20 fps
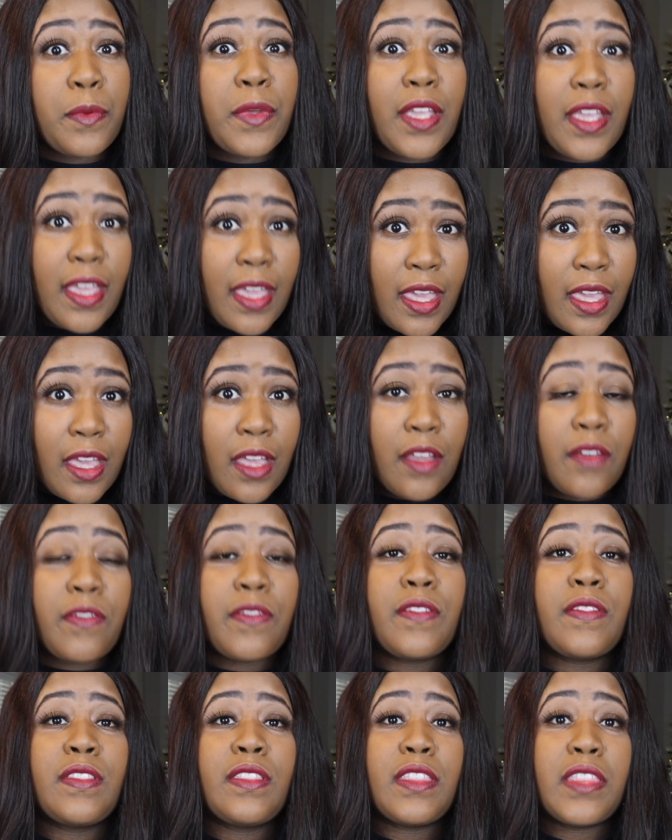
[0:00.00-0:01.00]
we
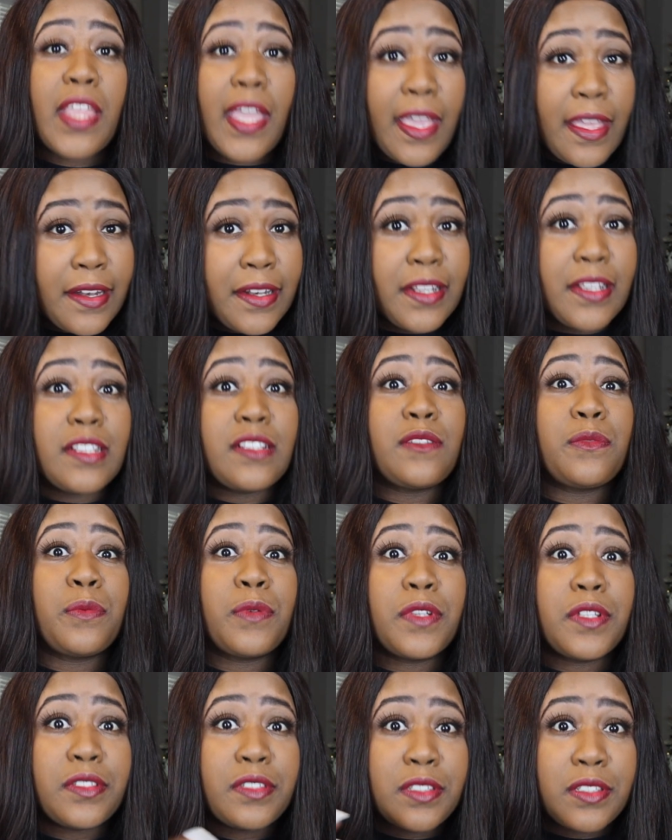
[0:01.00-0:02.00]
have, that is
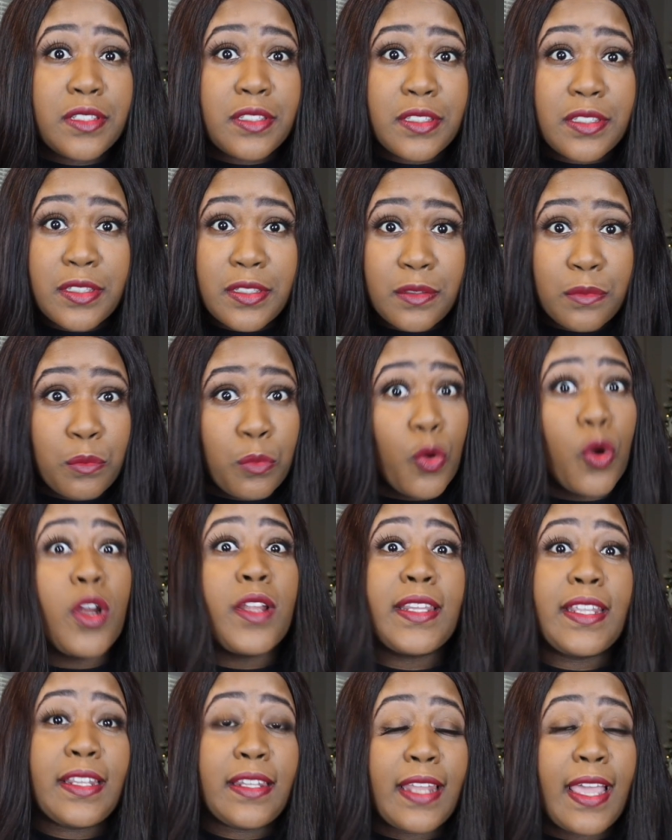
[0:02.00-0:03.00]
what's
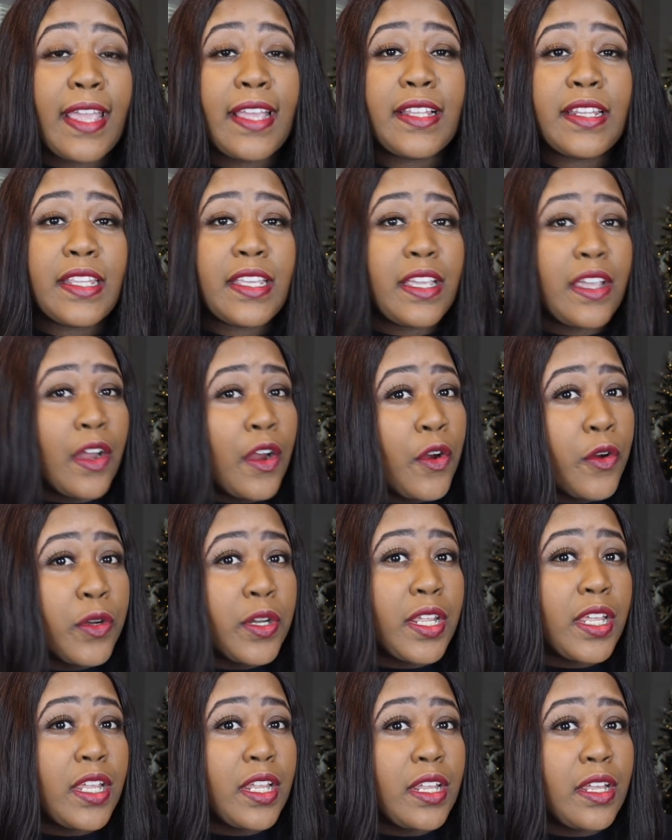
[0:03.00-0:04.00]
more than likely
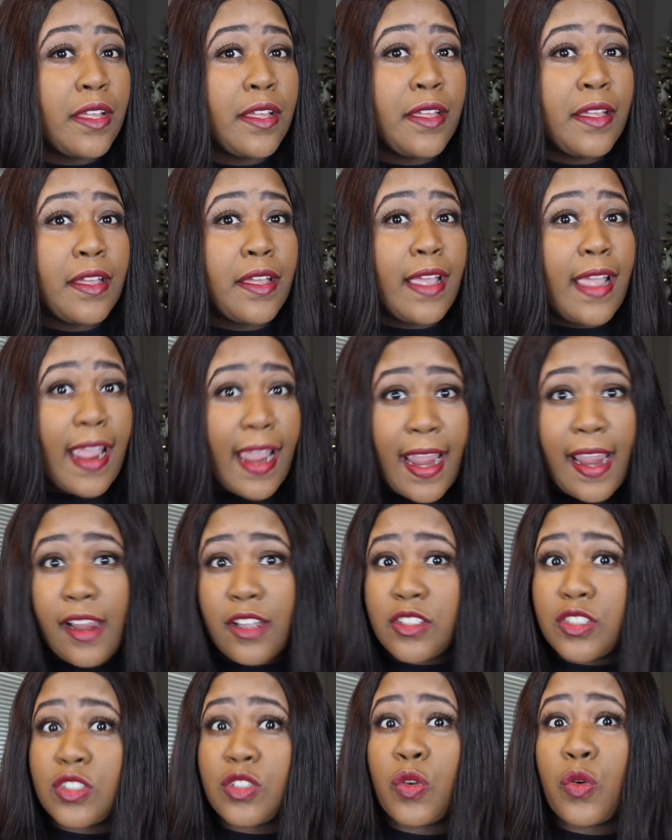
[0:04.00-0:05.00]
hurting
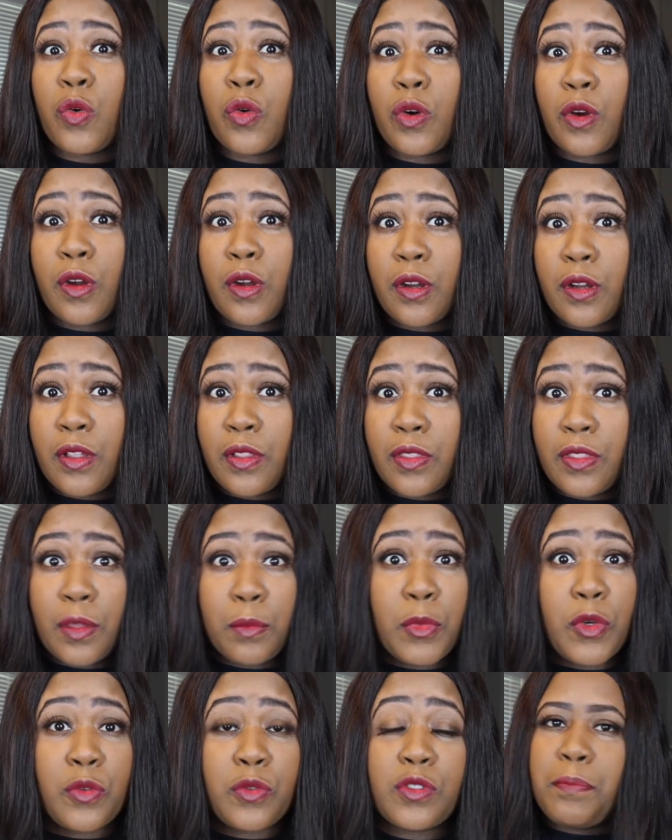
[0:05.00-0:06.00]
I score the
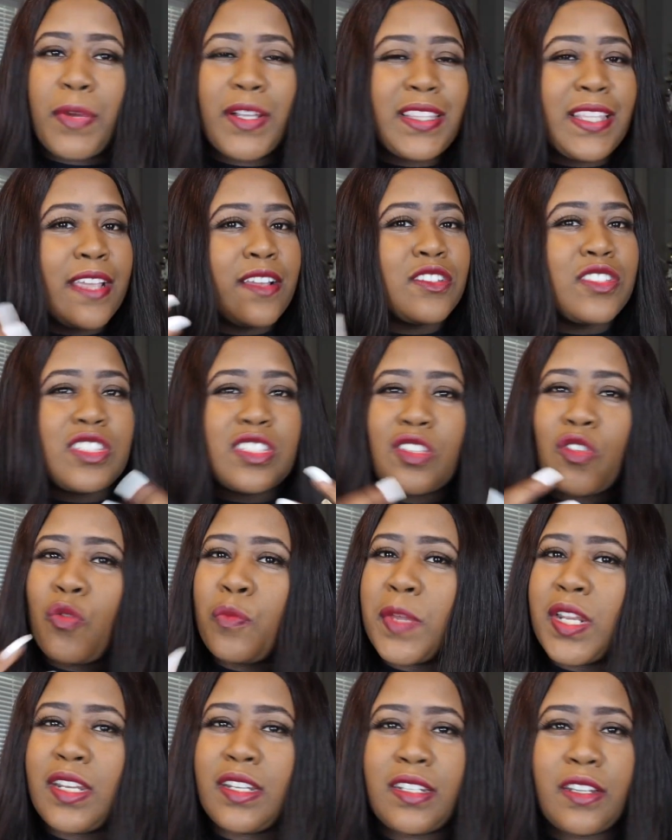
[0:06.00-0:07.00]
most. But there's so
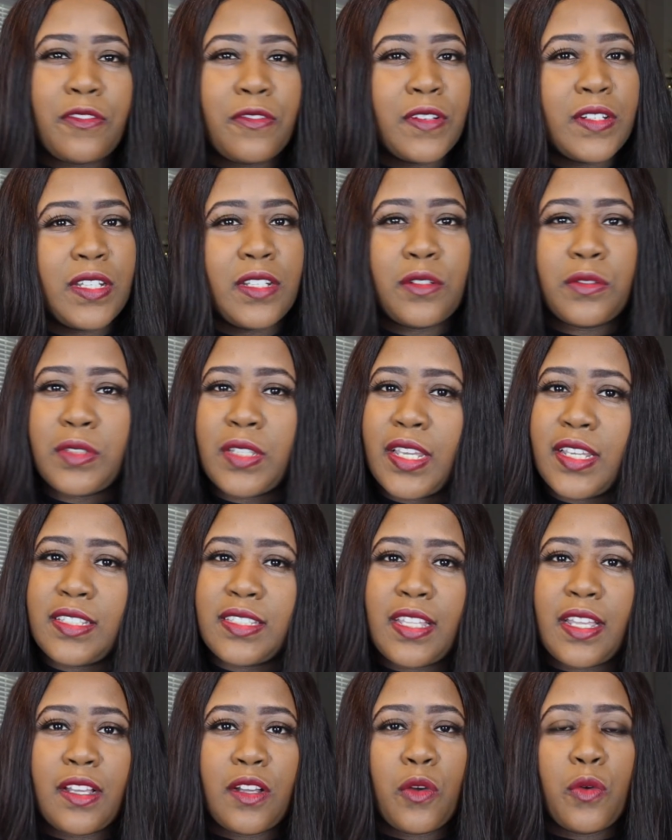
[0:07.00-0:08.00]
many different little
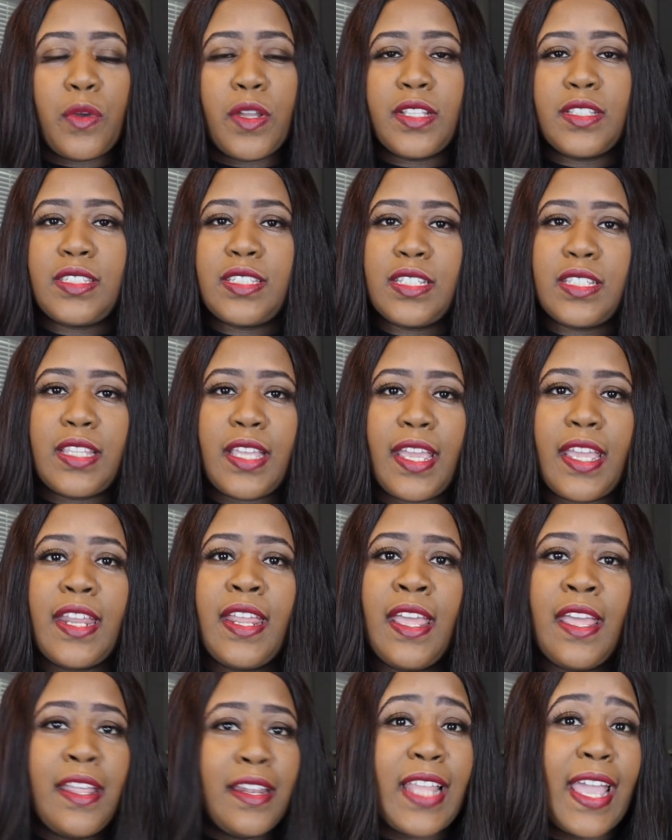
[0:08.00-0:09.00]
things that go into
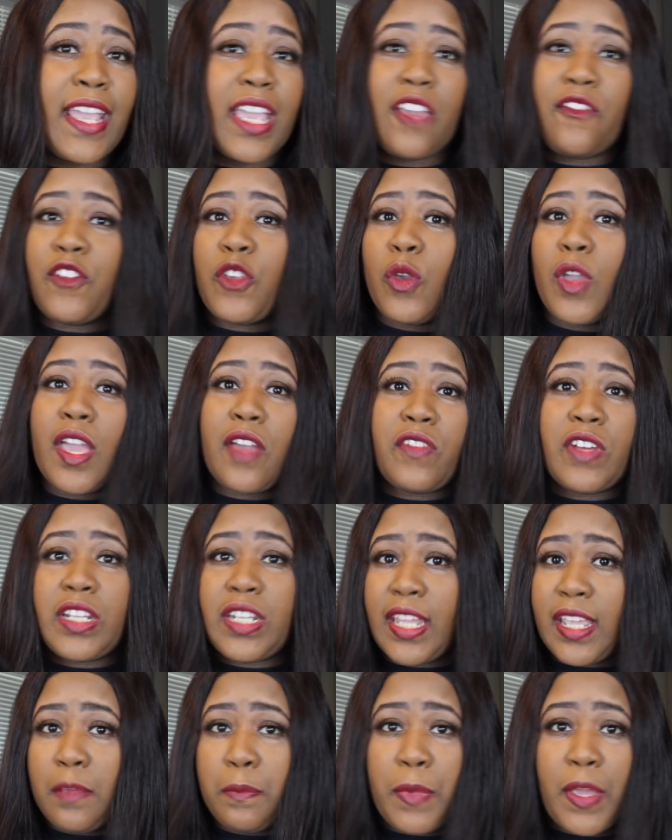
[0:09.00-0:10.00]
that. Like if you have a
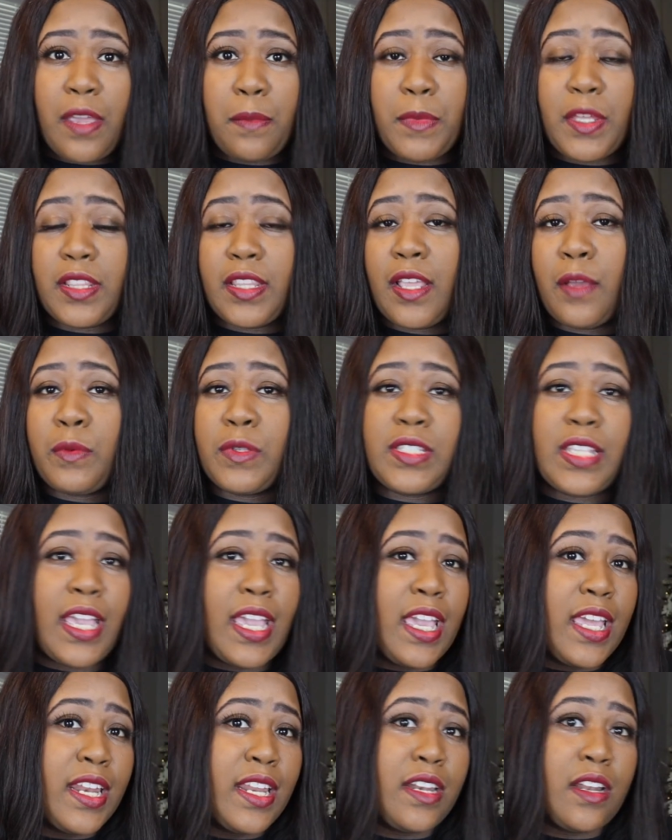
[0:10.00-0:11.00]
late payment that was
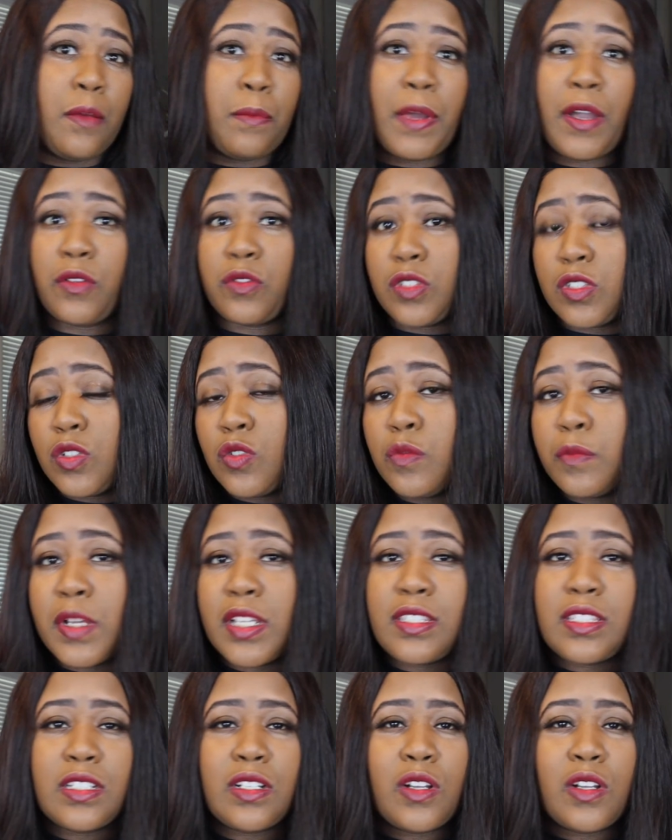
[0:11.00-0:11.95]
added about 2 months